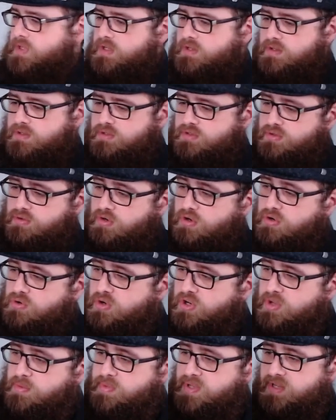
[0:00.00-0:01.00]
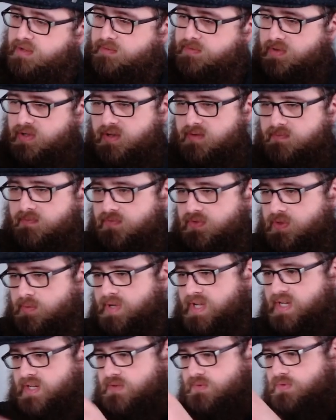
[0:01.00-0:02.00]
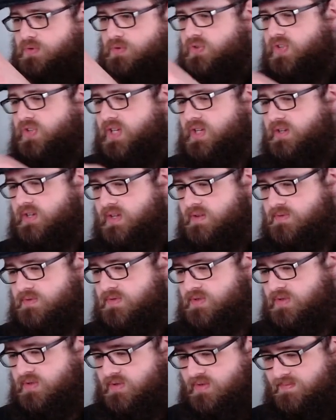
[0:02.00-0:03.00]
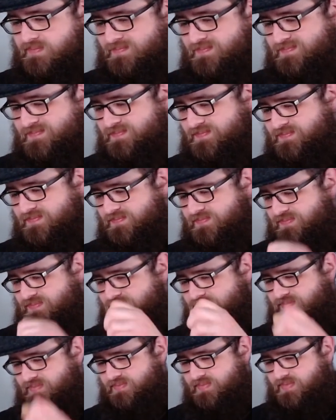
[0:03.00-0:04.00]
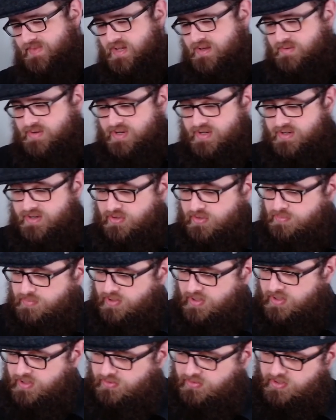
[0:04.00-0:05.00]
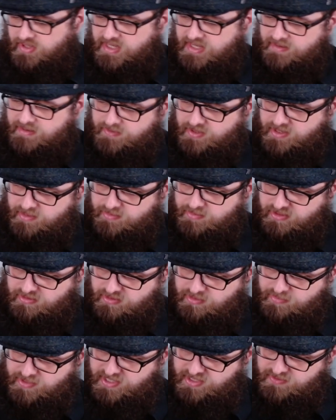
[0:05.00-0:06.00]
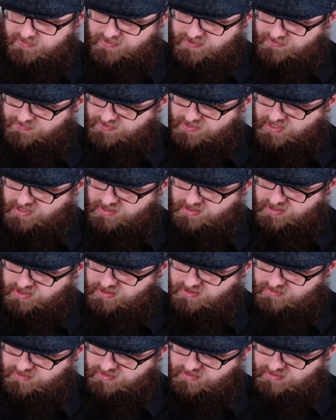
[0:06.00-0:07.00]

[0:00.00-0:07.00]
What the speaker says: So we've got quite a bit of the batch 14 left. Kind of surprised that they haven't come out with a batch 15 yet,